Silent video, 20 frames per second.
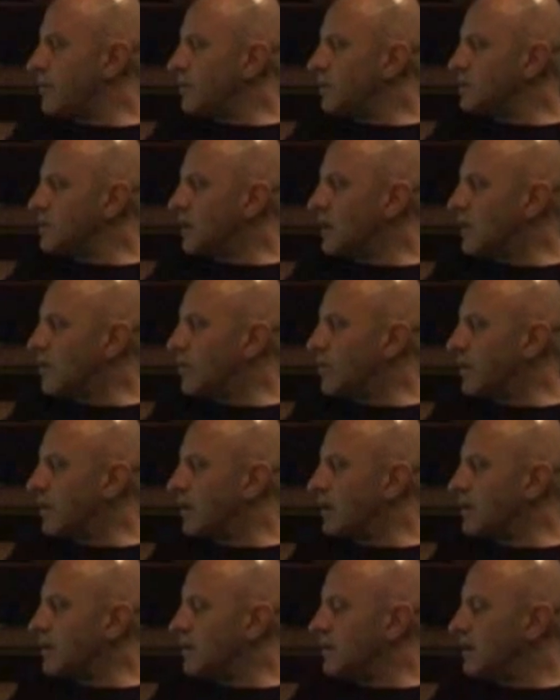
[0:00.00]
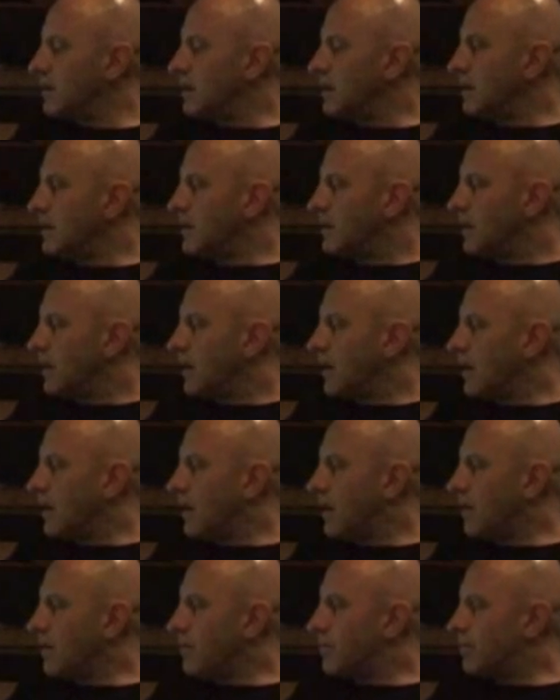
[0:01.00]
which I will then
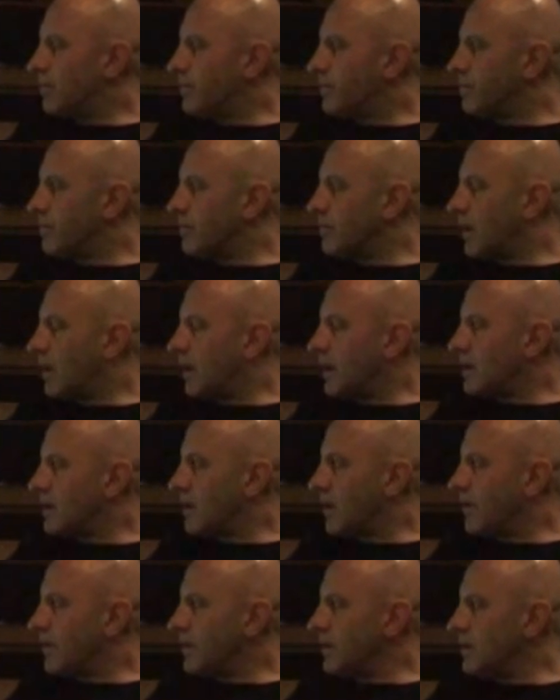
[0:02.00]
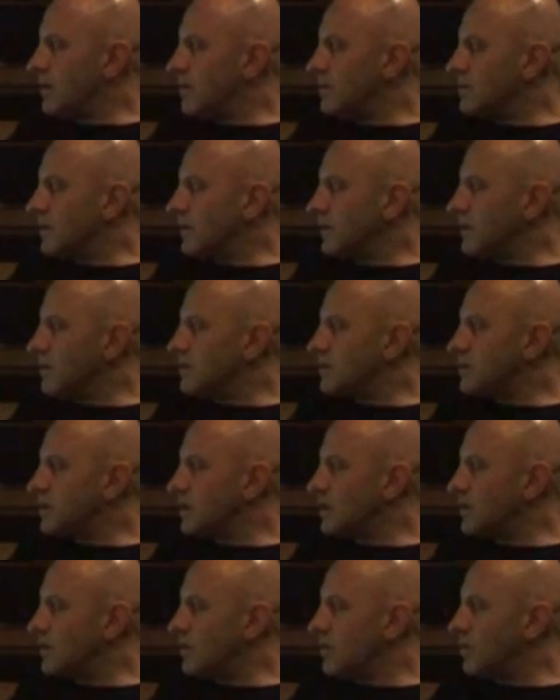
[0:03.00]
I can either use in this
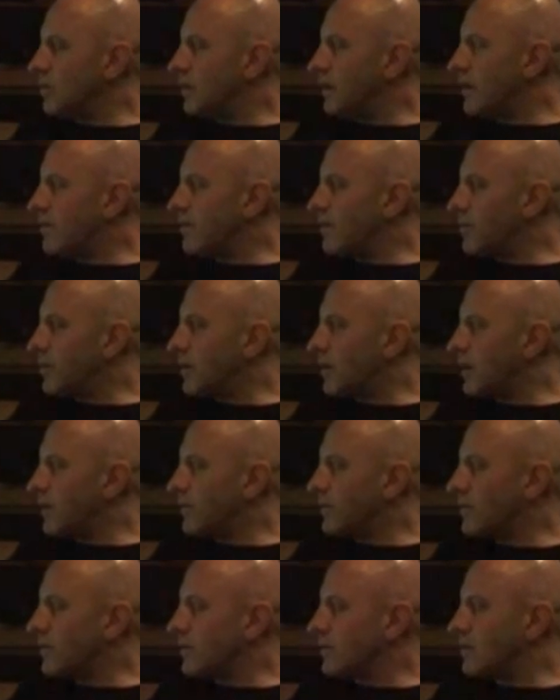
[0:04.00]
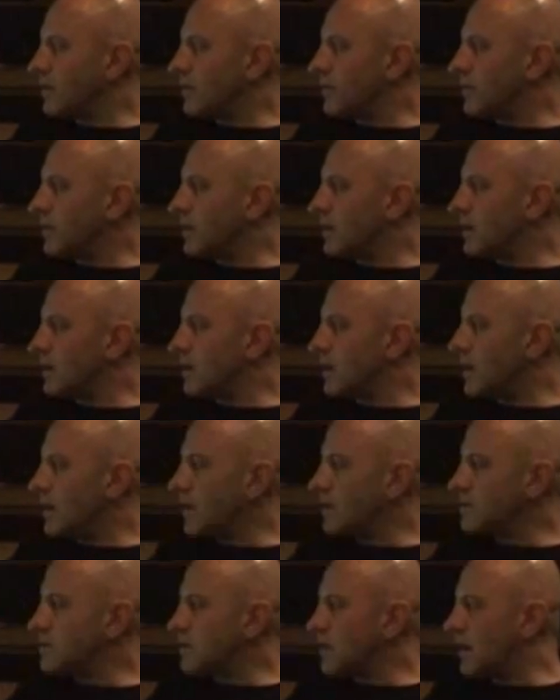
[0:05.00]
tune or wherever, but I've got
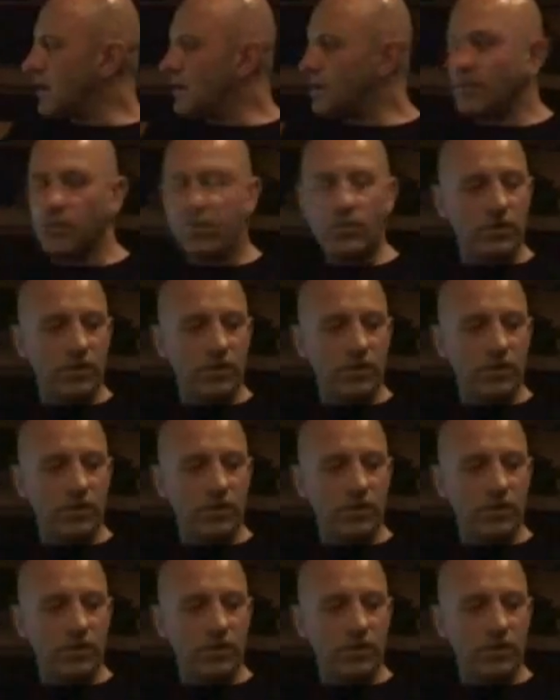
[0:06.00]
something slightly more